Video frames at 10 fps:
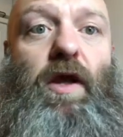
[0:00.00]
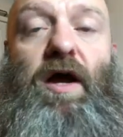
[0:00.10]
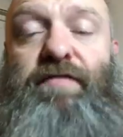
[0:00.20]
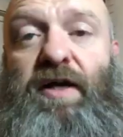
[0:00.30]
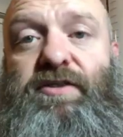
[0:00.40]

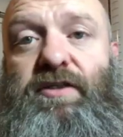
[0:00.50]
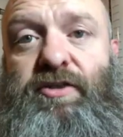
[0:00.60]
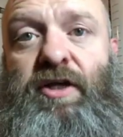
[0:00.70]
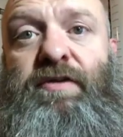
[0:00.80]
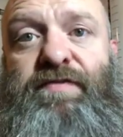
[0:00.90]
I've actually
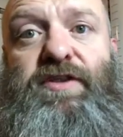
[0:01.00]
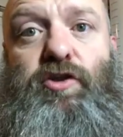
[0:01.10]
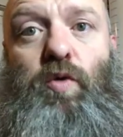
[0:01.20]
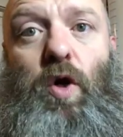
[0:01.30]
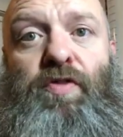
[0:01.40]
done a
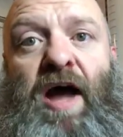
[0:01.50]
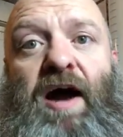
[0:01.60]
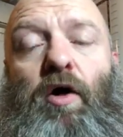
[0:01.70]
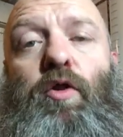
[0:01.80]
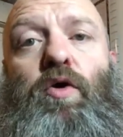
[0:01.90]
video on that,
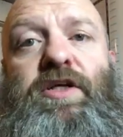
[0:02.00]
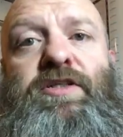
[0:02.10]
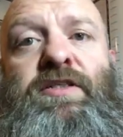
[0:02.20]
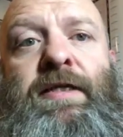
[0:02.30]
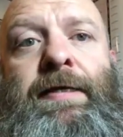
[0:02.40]
although
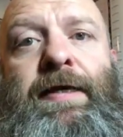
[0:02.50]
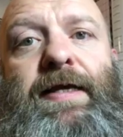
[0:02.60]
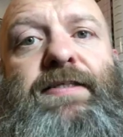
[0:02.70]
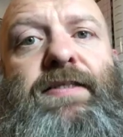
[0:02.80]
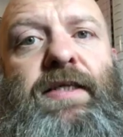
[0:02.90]
it's
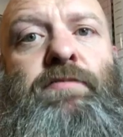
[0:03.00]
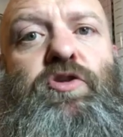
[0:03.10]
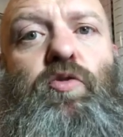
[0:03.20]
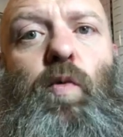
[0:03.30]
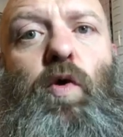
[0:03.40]
themed
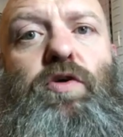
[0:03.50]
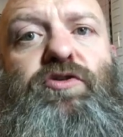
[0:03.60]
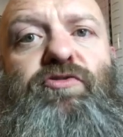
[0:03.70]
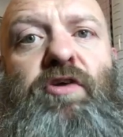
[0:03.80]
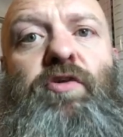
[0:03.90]

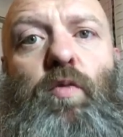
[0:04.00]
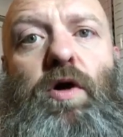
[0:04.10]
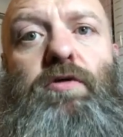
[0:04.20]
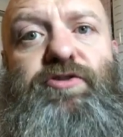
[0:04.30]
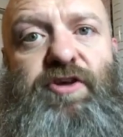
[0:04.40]
towards round the
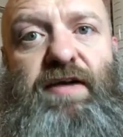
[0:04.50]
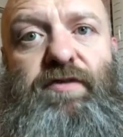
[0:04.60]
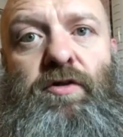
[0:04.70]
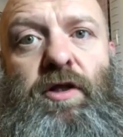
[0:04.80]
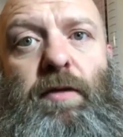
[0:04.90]
world
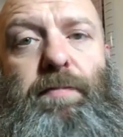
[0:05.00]
travel,